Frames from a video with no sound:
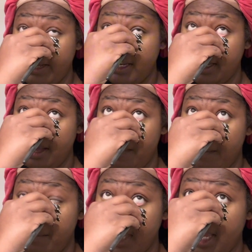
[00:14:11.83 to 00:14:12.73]

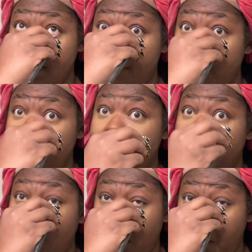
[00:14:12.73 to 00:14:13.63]
and being a
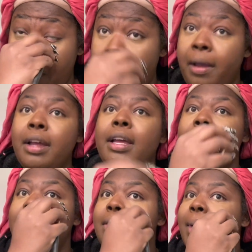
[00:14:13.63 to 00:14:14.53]
mother
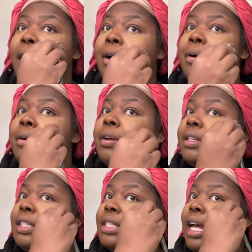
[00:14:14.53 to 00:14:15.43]
is about,
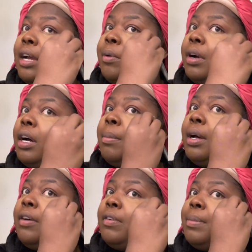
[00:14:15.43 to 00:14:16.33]
just like going
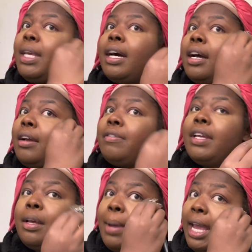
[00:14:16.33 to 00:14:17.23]
above and beyond for
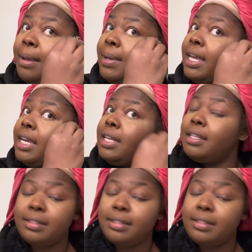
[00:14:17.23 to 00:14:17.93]
your babies.